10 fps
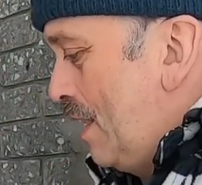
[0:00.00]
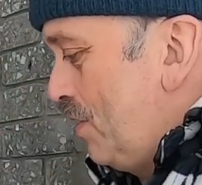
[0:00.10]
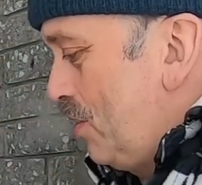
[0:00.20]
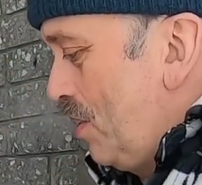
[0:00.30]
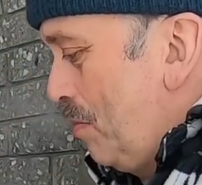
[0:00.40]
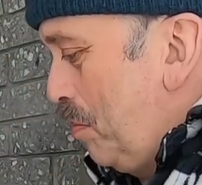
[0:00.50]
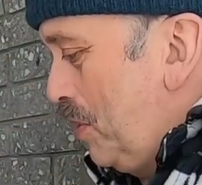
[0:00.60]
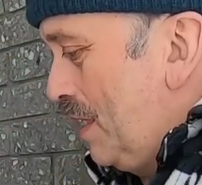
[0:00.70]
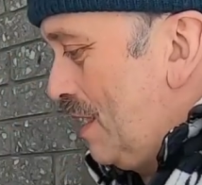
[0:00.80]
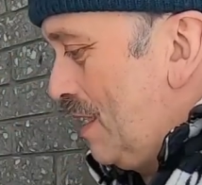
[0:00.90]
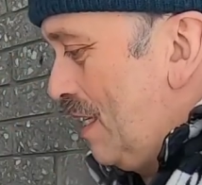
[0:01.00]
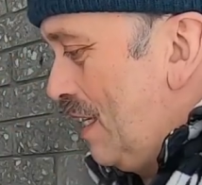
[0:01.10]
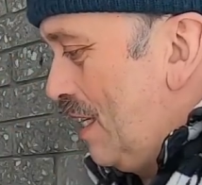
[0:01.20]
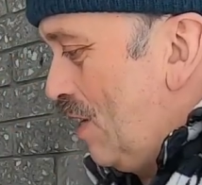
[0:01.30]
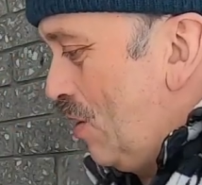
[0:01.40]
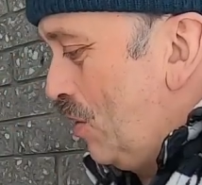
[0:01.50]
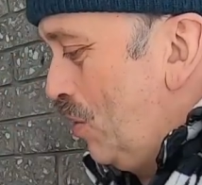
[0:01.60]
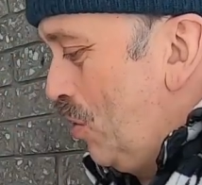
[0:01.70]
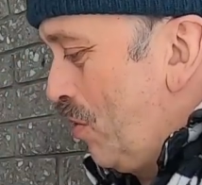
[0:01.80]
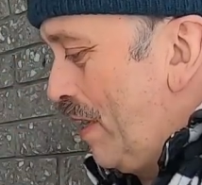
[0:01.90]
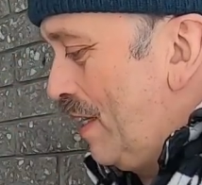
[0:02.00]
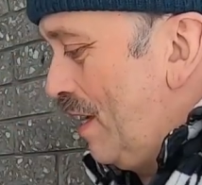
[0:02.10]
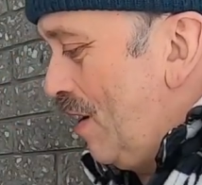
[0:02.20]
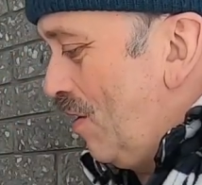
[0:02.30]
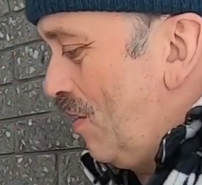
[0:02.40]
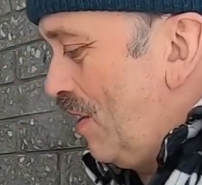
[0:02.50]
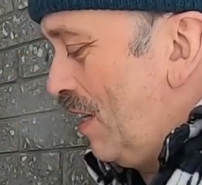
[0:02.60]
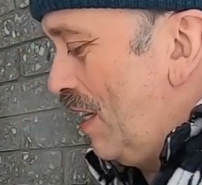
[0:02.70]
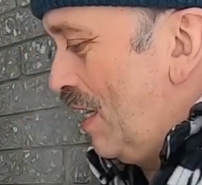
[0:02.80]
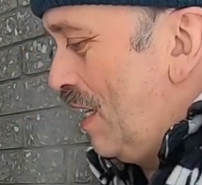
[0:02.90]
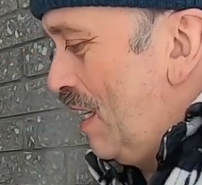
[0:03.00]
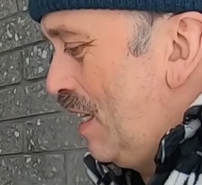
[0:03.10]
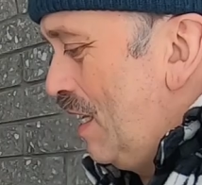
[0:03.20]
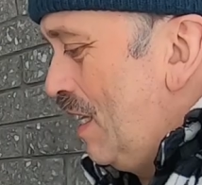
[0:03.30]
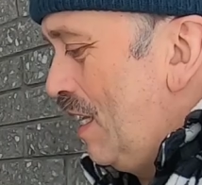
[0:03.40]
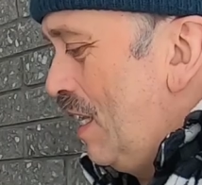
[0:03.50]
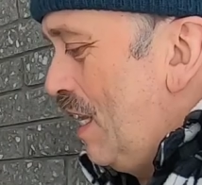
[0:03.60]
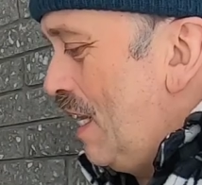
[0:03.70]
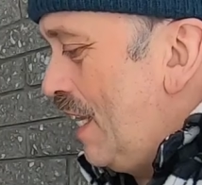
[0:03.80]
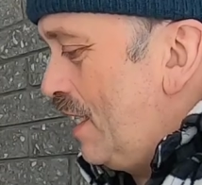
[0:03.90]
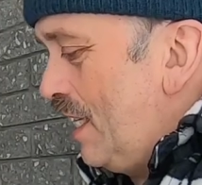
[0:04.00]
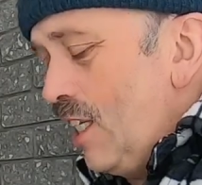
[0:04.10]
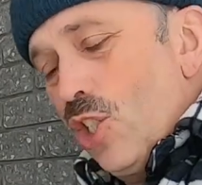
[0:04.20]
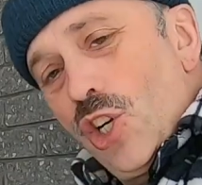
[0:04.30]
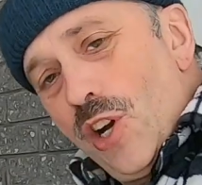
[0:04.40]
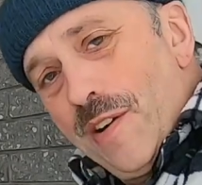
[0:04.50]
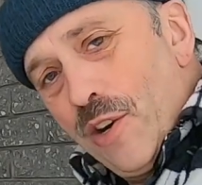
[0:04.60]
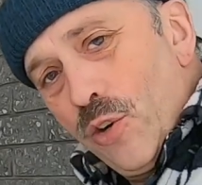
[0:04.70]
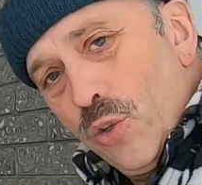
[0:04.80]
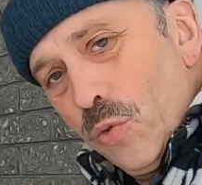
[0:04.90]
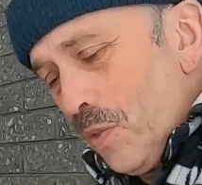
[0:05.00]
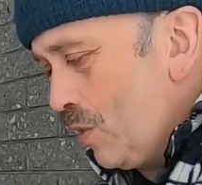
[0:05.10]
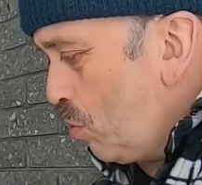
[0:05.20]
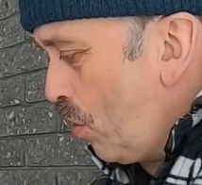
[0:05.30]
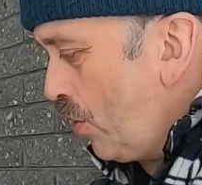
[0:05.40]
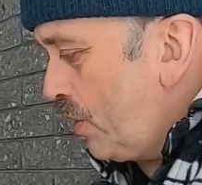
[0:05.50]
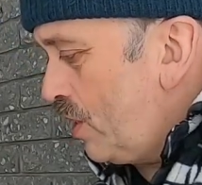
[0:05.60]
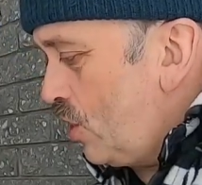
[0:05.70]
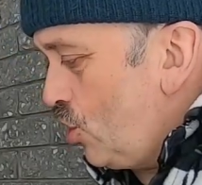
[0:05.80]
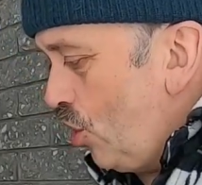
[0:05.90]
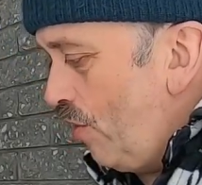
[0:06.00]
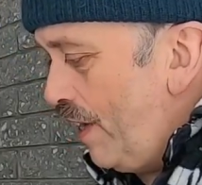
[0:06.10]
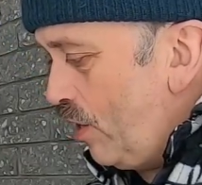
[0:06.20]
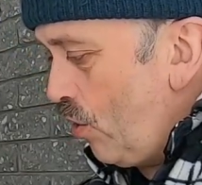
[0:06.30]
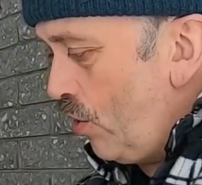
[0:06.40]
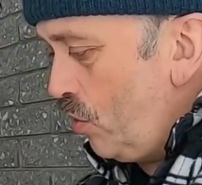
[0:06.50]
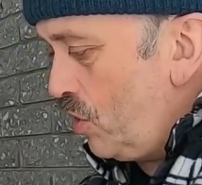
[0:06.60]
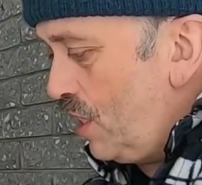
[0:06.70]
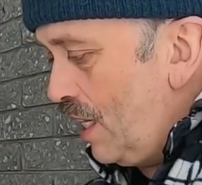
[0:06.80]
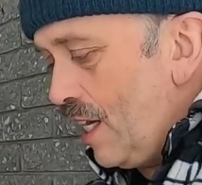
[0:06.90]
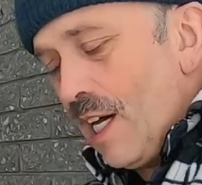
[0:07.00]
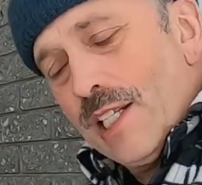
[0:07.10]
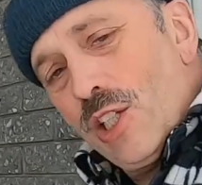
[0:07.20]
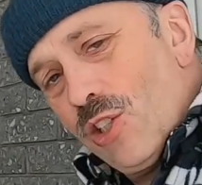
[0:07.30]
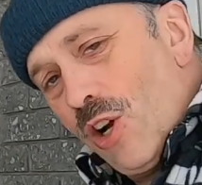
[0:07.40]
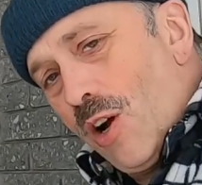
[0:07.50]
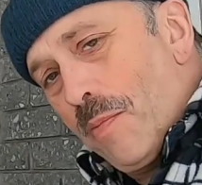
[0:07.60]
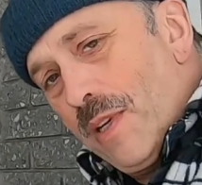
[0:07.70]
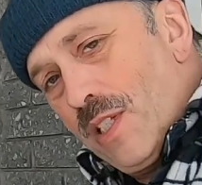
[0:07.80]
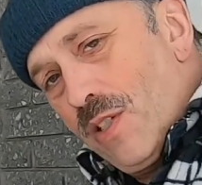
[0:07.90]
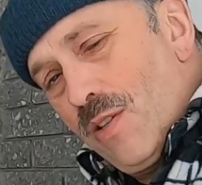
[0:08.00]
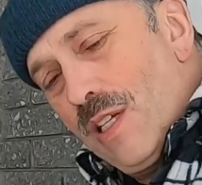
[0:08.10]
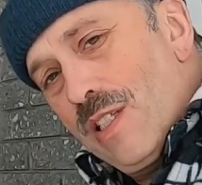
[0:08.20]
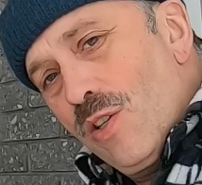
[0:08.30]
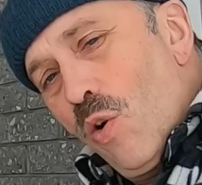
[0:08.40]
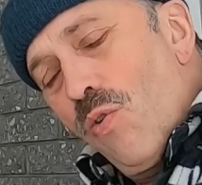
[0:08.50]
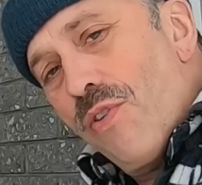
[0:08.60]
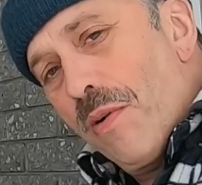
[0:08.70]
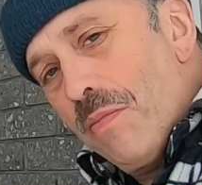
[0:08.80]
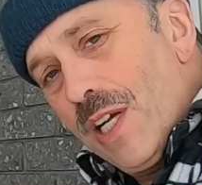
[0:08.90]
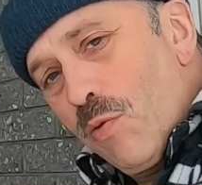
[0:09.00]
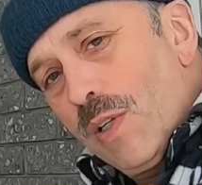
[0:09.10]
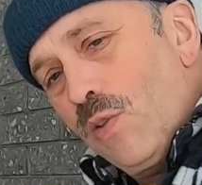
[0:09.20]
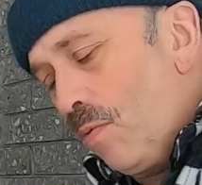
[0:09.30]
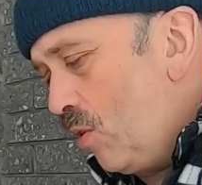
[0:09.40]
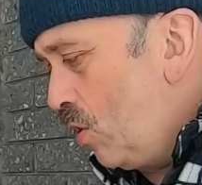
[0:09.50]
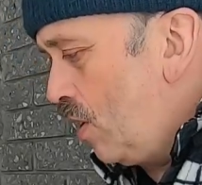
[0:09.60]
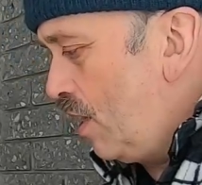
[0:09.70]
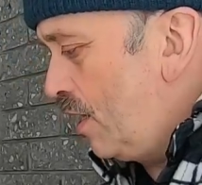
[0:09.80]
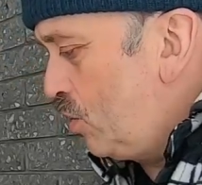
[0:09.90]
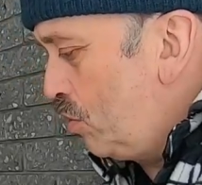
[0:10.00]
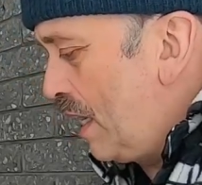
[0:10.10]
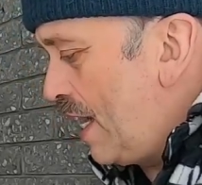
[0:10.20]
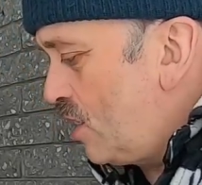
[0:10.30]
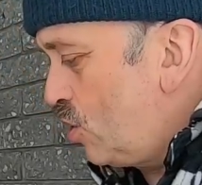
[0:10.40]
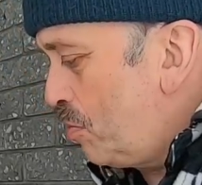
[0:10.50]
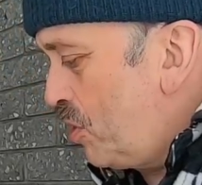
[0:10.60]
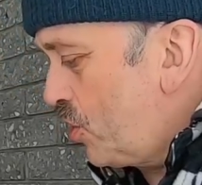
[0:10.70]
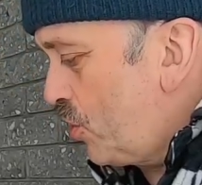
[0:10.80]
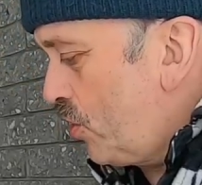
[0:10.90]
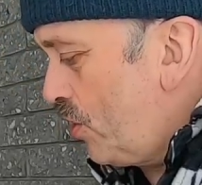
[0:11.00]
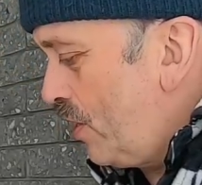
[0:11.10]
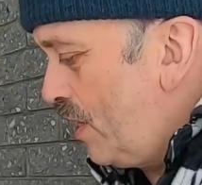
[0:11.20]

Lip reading: I'm just gonna put it on low right now. Let the generator do his work. The generator you see here at the top, it's go from liquid to gaseous pressure.